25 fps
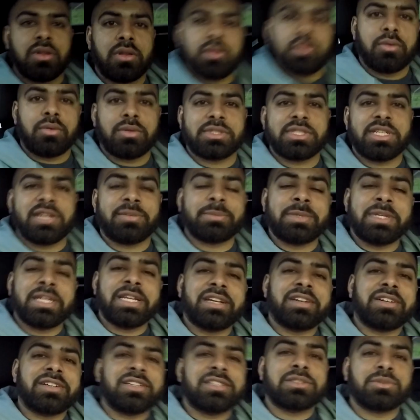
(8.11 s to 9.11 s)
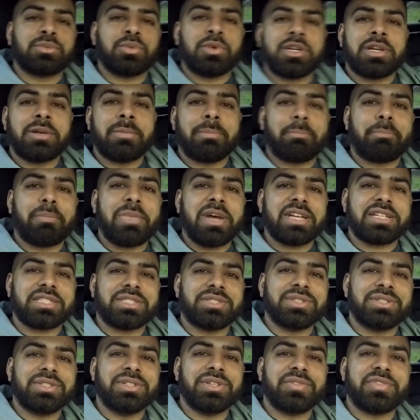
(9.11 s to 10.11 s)
What's happening, guys? Welcome back to
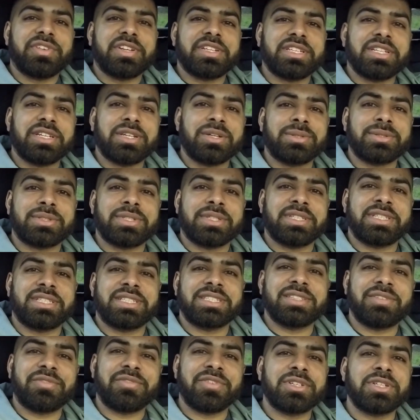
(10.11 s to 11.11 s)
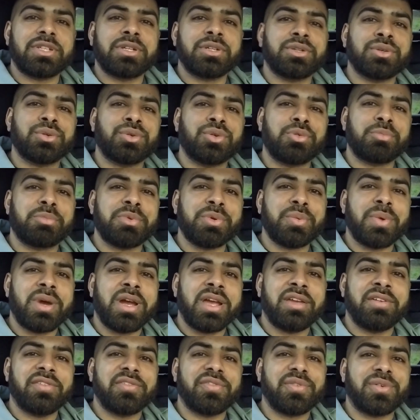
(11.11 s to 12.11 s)
a new video. So this is the video you all been
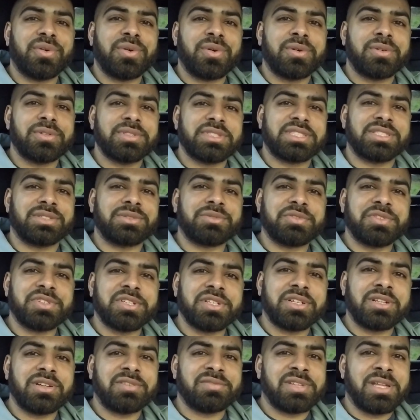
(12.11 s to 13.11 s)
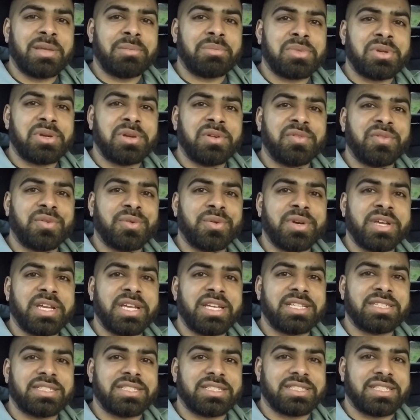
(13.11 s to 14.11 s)
waiting for. It's a reveal of the
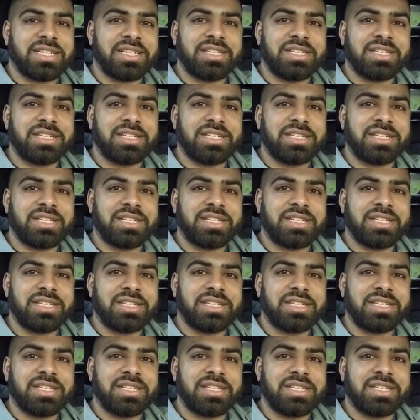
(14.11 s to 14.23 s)
M340, so stay